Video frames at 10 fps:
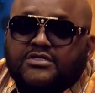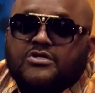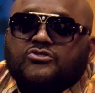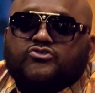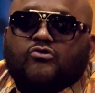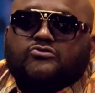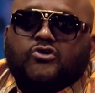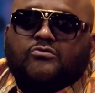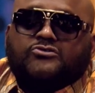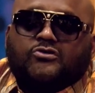So
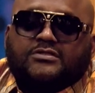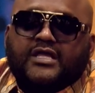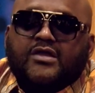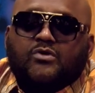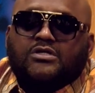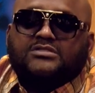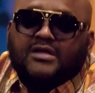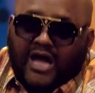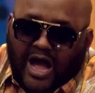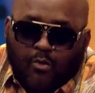the thing was,
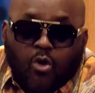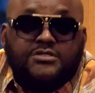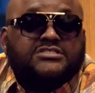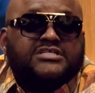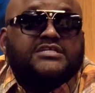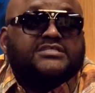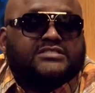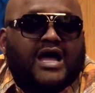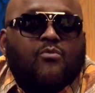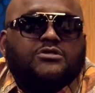I wanted
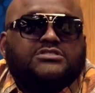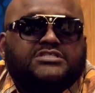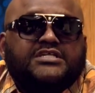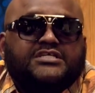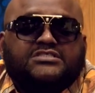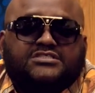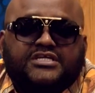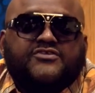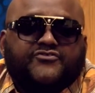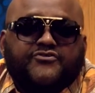to see this
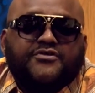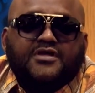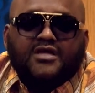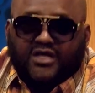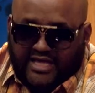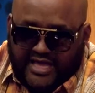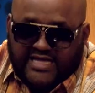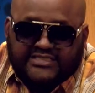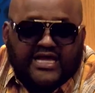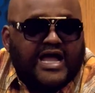teacher
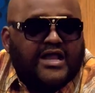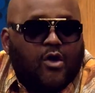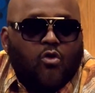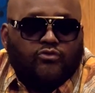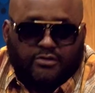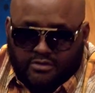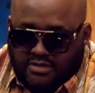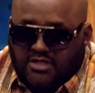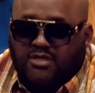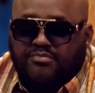as I got older, mm-hmm.